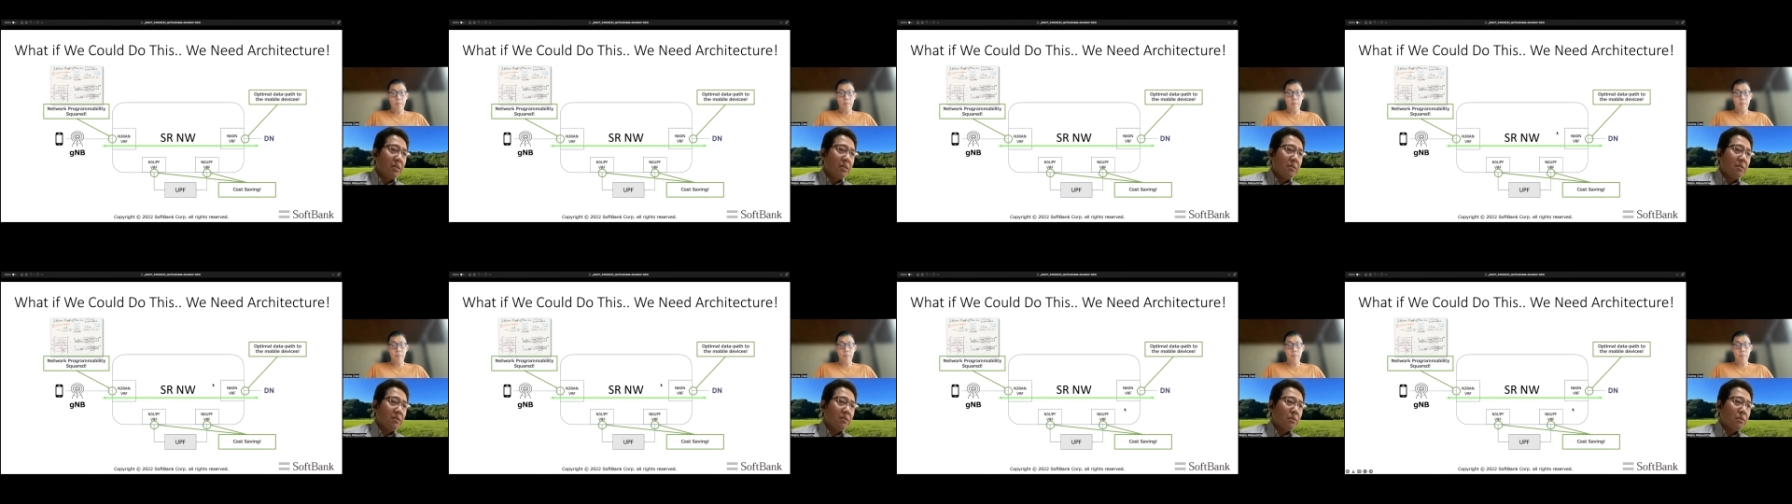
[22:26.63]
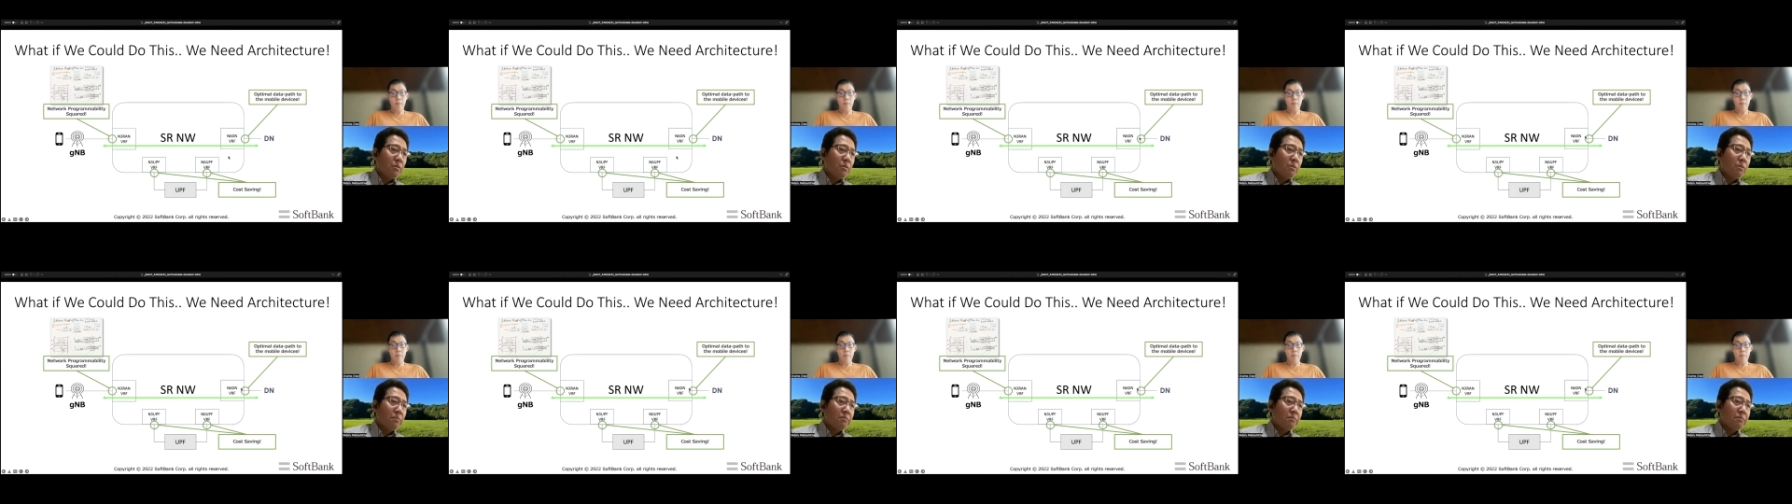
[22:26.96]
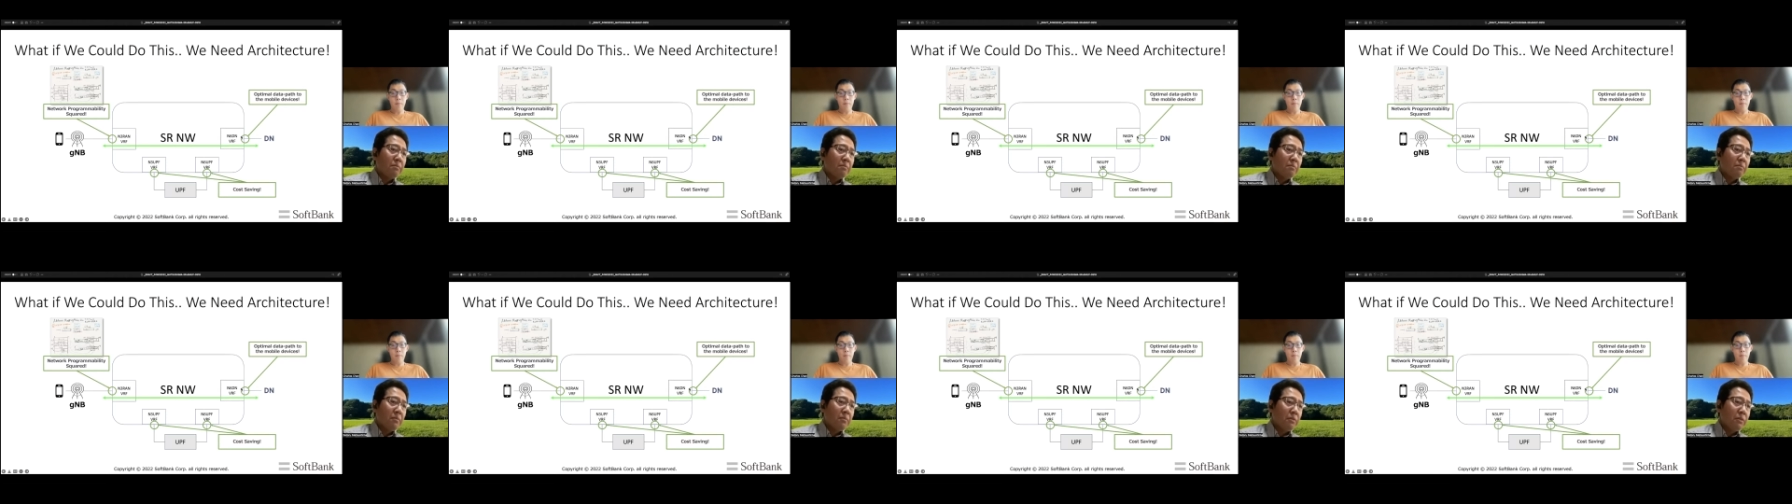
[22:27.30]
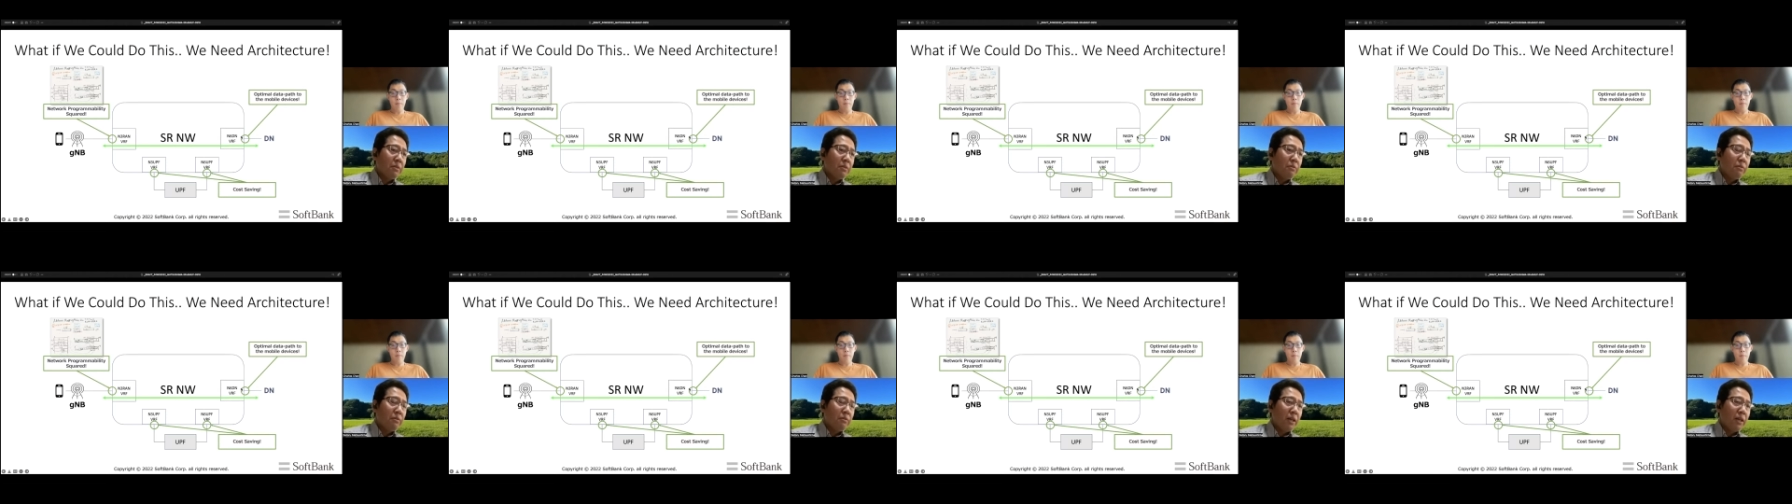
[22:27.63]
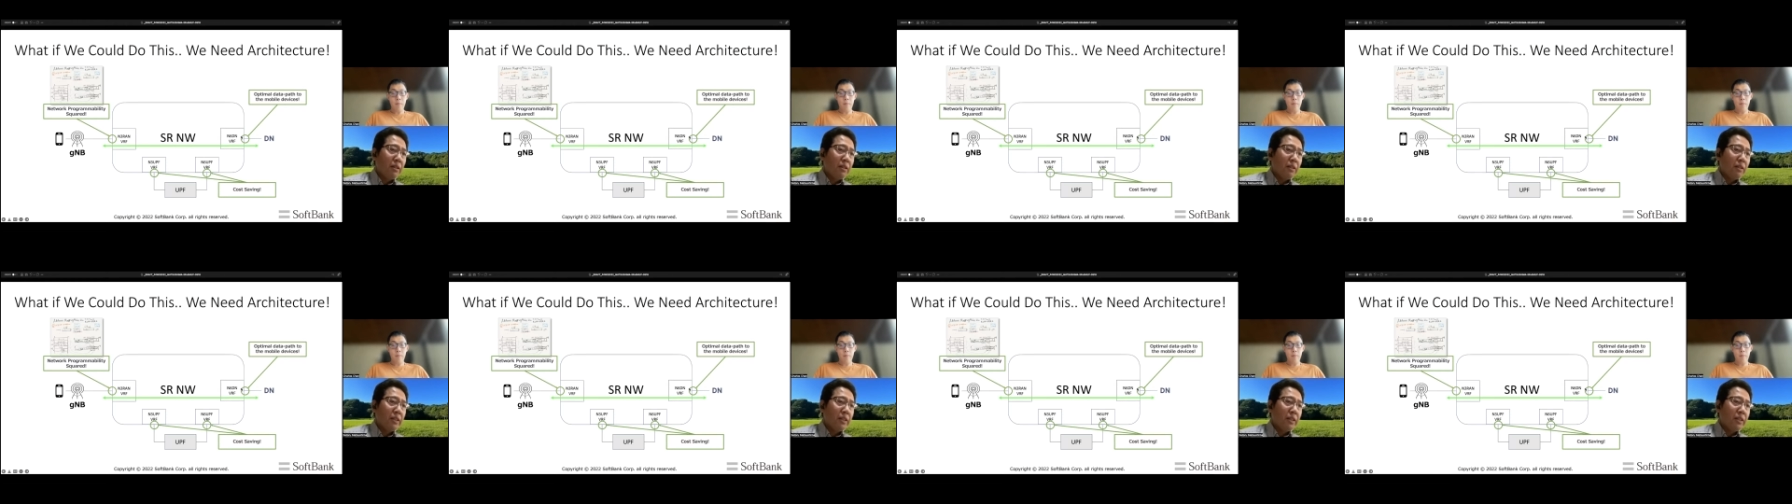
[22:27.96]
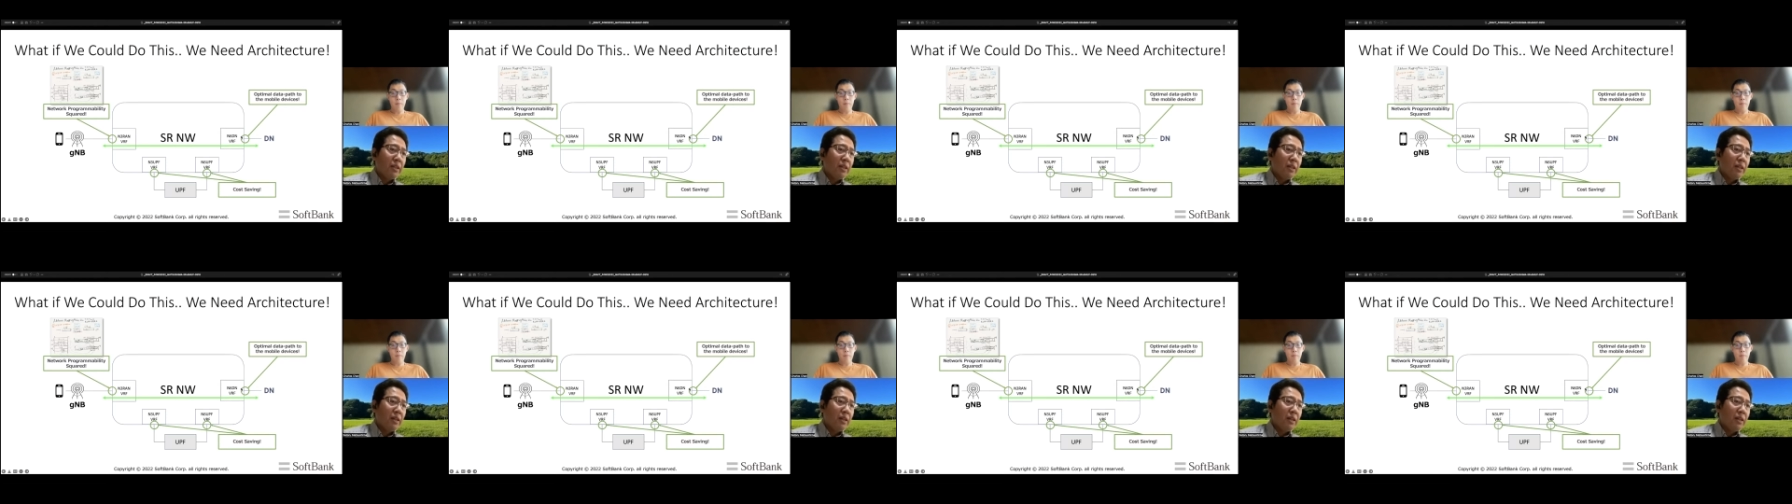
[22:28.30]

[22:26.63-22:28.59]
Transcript: So we finally